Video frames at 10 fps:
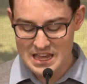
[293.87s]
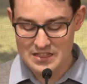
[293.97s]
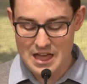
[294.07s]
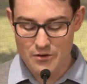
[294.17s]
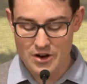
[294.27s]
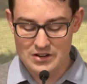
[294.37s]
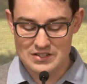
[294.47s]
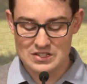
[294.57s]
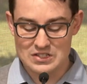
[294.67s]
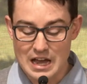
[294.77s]
in their own
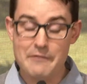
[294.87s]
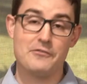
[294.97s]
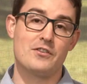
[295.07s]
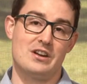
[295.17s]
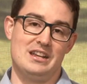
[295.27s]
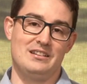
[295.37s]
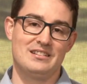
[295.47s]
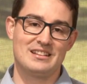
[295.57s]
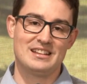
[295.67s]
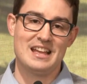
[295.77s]
suffering,
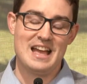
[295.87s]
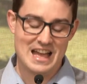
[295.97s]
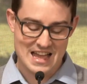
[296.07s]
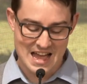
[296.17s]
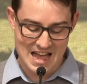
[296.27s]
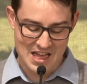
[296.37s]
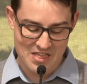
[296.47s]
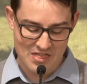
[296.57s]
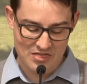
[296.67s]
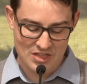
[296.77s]

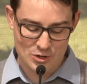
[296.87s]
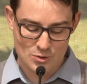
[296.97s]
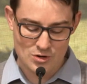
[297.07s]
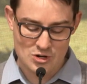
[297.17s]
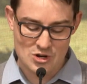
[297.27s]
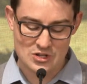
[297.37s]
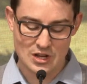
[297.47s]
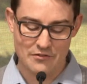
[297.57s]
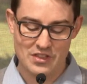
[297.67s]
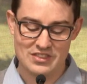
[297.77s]
the good news
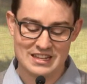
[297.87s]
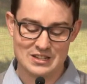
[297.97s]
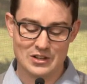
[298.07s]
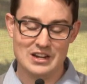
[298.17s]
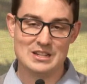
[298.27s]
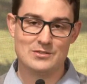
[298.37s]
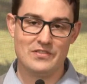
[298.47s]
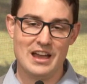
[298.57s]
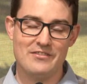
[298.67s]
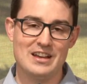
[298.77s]
of the Thessalonians'
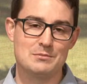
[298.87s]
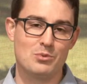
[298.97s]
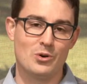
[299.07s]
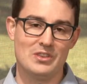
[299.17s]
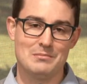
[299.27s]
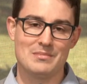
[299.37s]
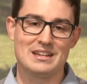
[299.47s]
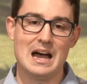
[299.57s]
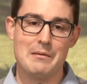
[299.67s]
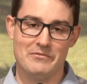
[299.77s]
faith has brought them
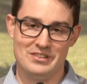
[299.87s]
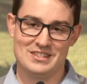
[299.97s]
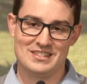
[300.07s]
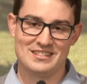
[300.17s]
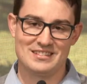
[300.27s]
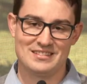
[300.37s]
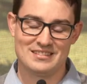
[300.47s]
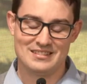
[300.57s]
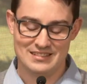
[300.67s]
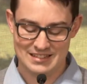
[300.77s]
comfort.
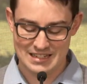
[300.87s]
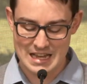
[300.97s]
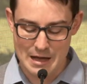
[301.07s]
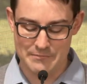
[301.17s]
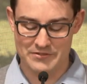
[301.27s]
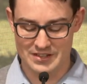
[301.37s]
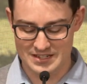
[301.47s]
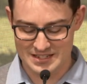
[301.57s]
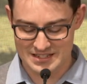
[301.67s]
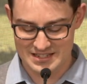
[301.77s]

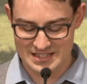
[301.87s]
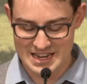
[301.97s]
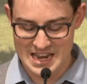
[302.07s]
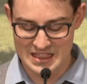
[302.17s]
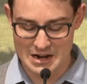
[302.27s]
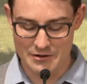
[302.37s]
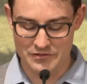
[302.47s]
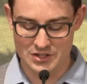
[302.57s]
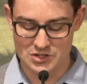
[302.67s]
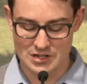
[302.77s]
Comfort in their
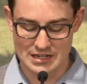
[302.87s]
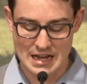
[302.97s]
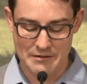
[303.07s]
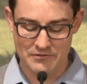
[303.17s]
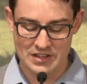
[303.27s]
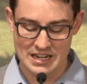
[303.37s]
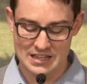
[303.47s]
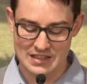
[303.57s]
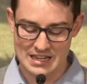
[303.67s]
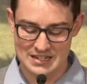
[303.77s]
affliction. Comfort in their